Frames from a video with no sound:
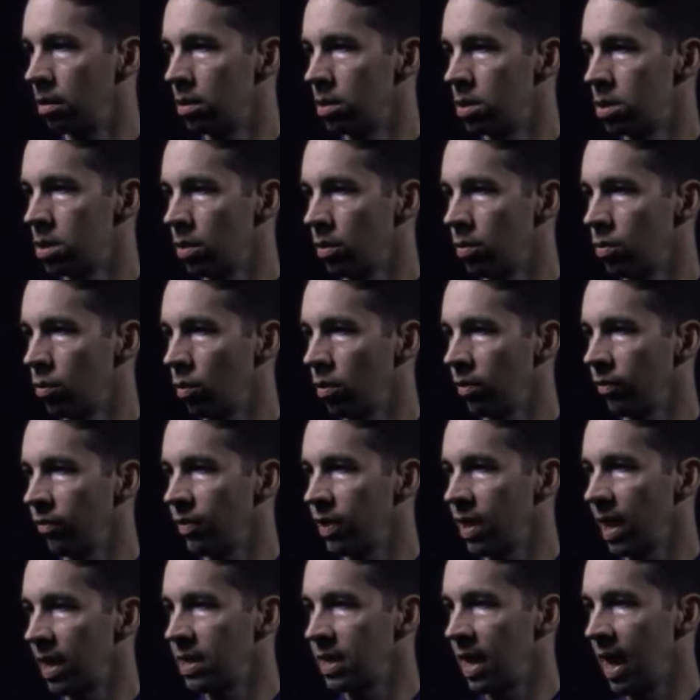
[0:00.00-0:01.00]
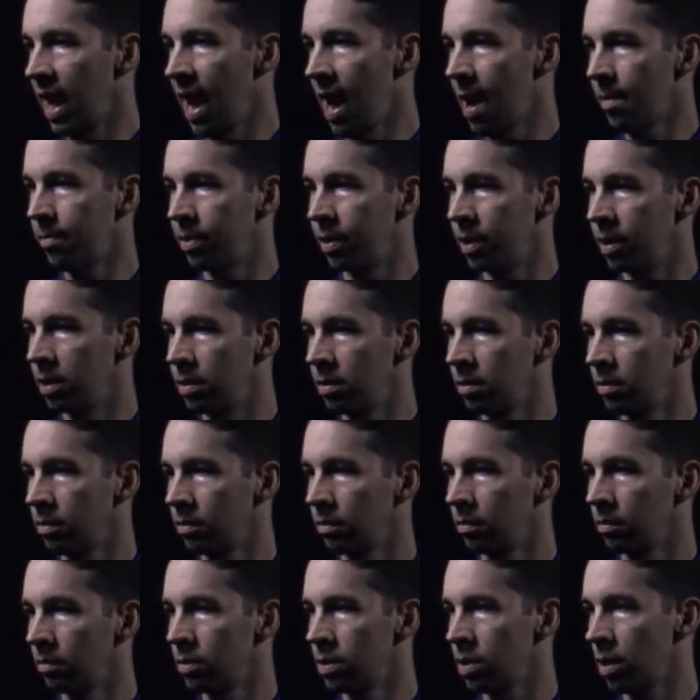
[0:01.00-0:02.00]
So in order for that to happen,
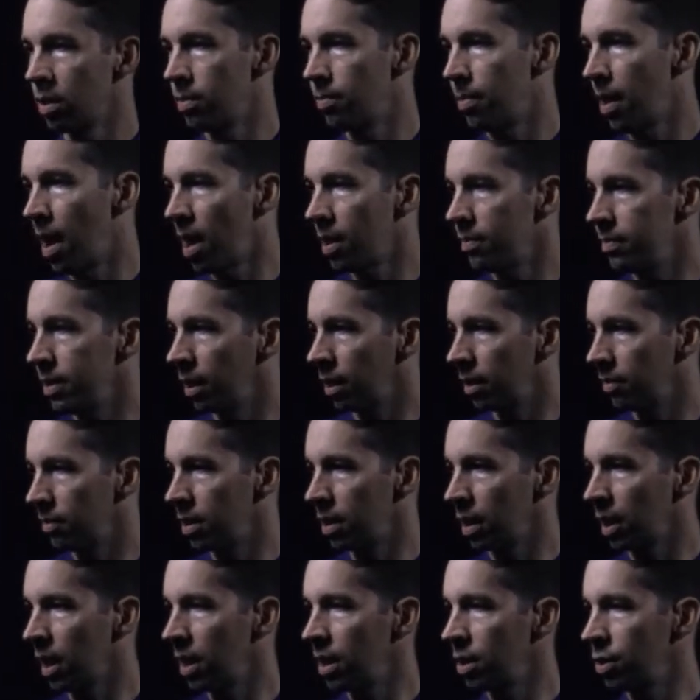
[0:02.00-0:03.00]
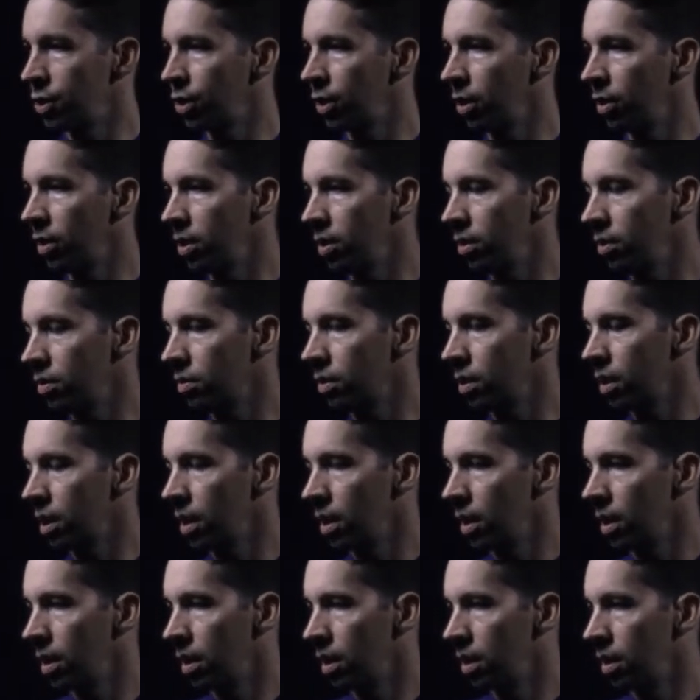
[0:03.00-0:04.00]
so on the bottom here, I'm going to kind of show you
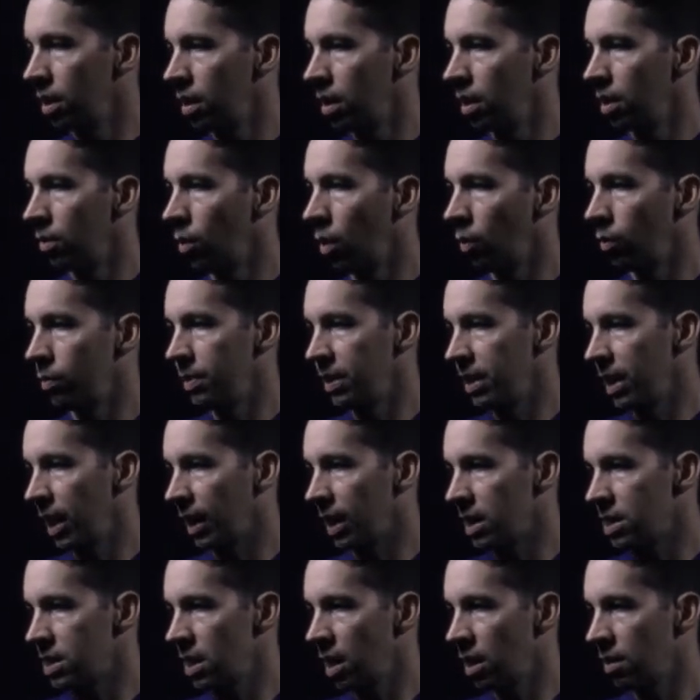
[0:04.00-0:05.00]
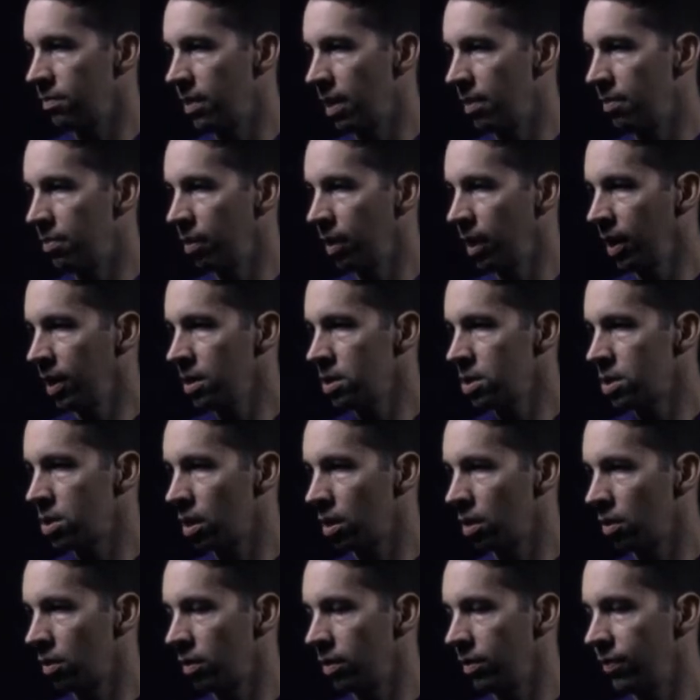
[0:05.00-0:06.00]
what would be like a cell membrane.
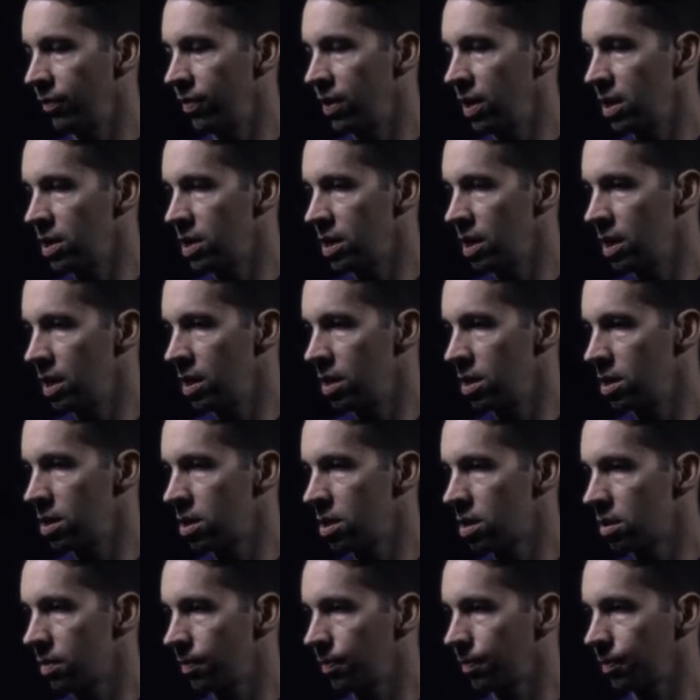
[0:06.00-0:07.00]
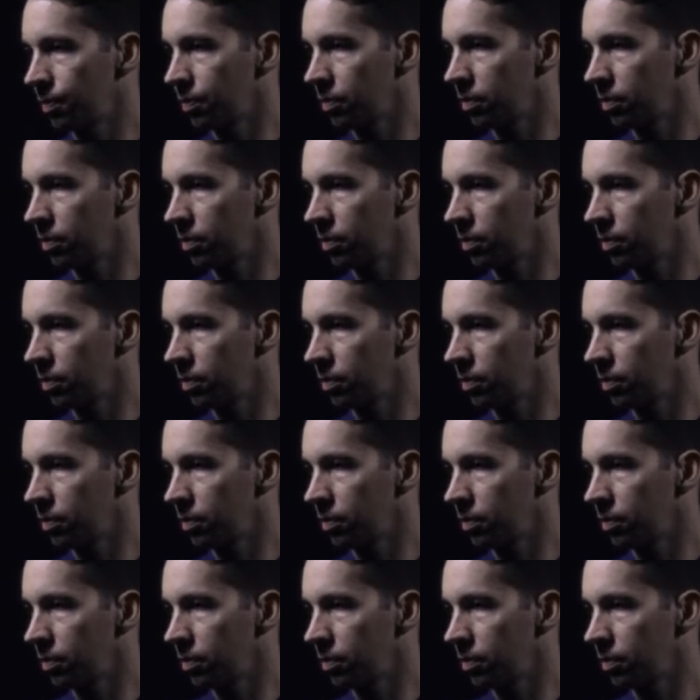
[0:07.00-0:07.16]
So if this is